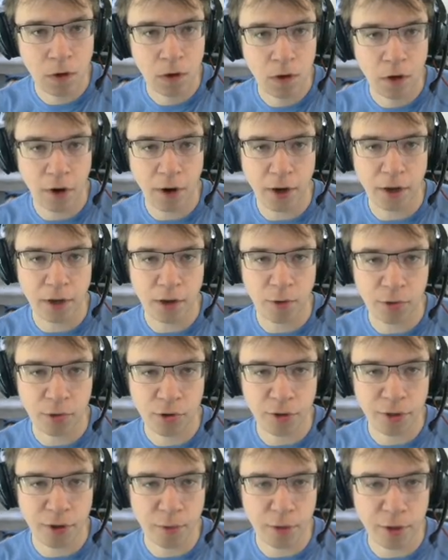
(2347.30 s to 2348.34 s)
Alright, it was a
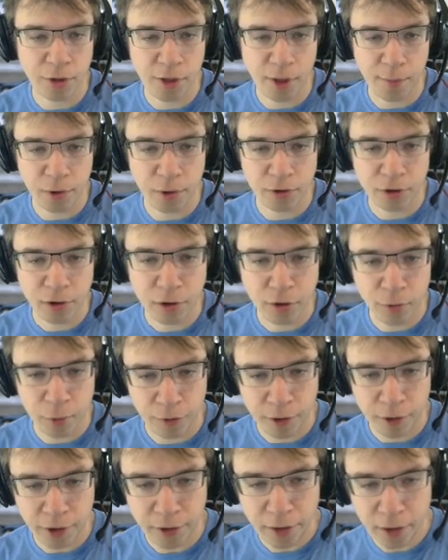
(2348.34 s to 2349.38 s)
good thing we used that potion because we
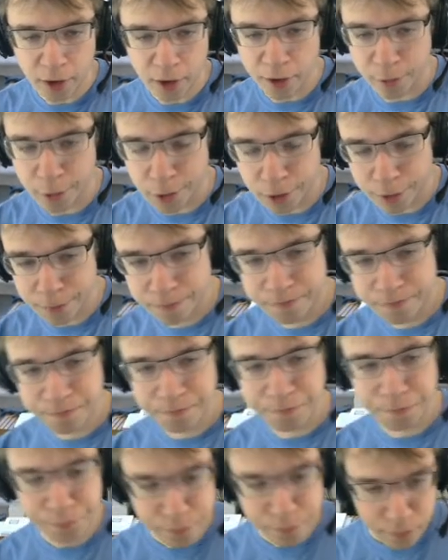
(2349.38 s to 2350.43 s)
found another one.
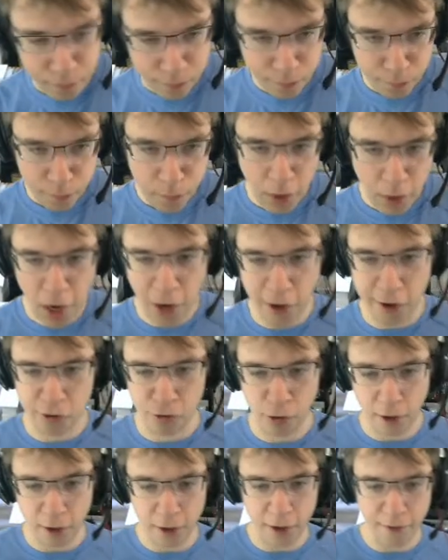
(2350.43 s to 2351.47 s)
Alright,
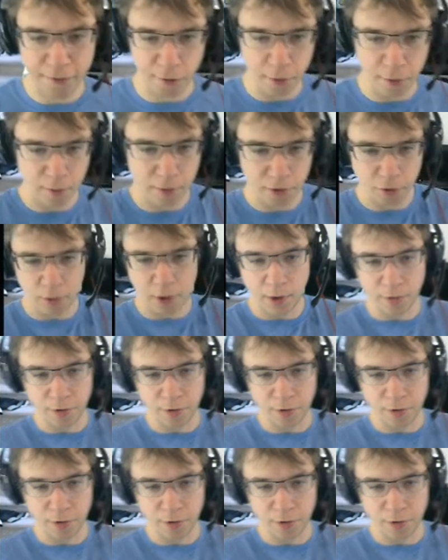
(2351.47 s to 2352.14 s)
Shrug It Off is pretty much what I was